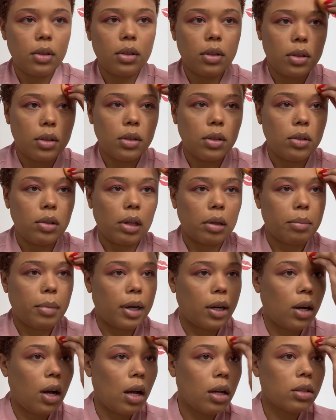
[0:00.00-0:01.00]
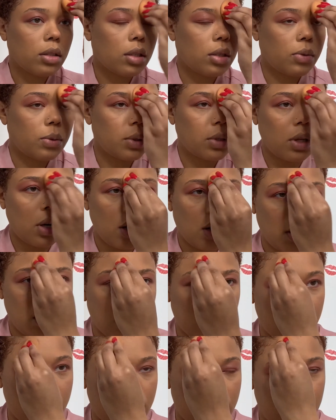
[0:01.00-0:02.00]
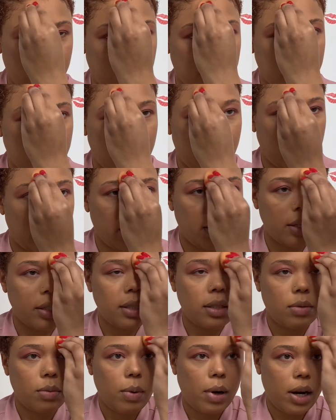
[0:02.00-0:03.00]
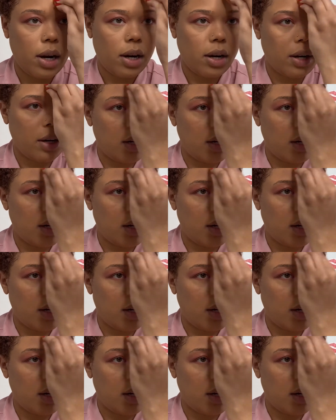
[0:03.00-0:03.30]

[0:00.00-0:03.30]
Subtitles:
you know, my contour was harsh, and like the areas where,